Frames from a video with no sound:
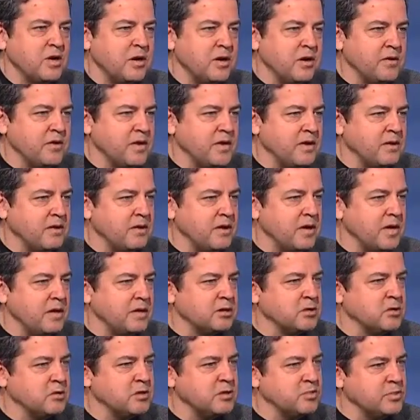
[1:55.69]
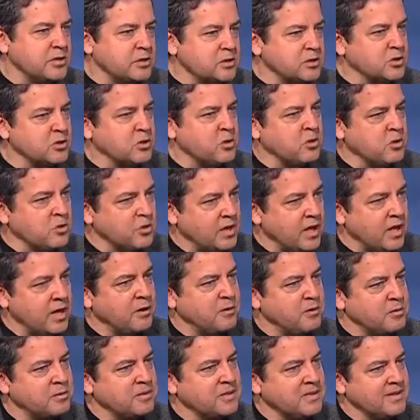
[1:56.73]
gone there, and it's always been sold
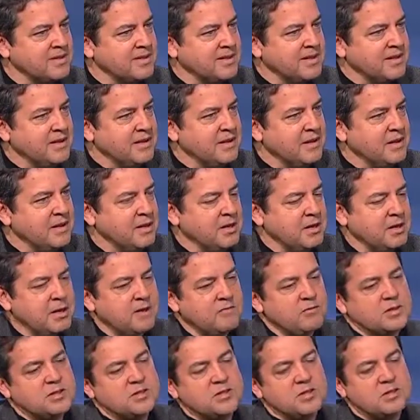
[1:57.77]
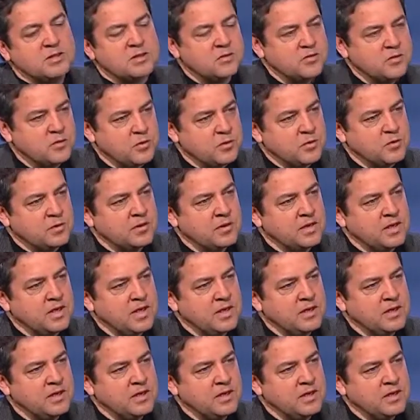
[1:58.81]
out and every seat is full.